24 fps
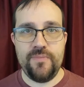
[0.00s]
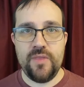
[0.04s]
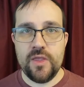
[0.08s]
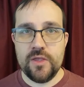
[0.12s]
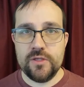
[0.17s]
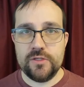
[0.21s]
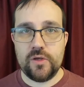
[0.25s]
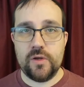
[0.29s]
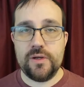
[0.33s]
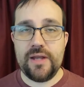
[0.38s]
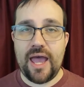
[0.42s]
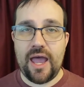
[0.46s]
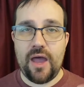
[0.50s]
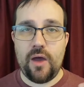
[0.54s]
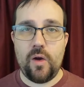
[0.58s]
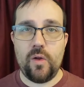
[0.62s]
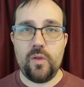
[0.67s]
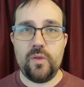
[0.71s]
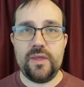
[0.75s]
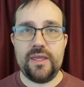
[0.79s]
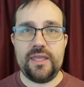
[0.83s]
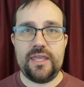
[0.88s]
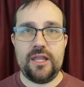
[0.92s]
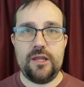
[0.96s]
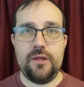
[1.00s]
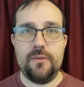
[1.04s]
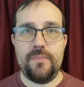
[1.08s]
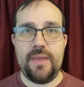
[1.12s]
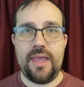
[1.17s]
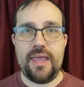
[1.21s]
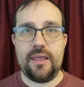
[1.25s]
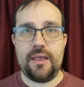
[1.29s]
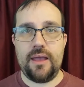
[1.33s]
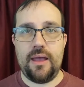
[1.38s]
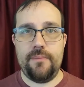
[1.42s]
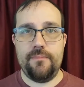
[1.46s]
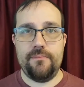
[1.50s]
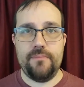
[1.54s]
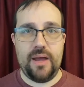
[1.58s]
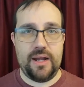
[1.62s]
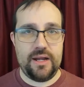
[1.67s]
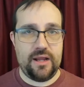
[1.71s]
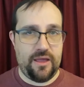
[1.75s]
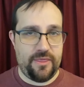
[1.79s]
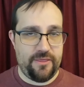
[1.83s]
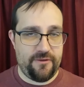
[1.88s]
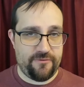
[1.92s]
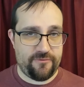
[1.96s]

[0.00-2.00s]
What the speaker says: So not only can you make money on the